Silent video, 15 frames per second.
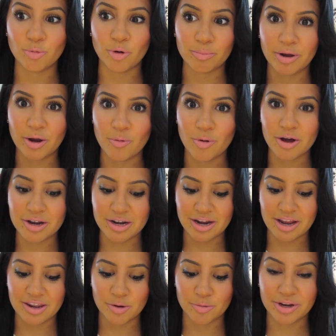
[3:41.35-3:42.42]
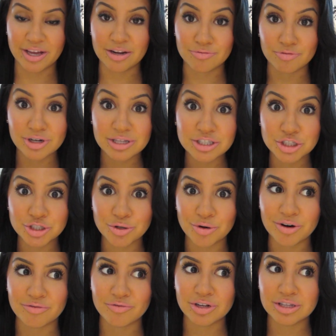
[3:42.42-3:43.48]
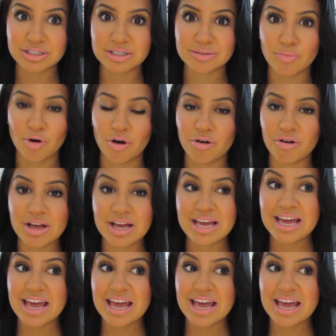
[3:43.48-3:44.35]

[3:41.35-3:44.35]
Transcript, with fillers: one by one and they were getting really short and really small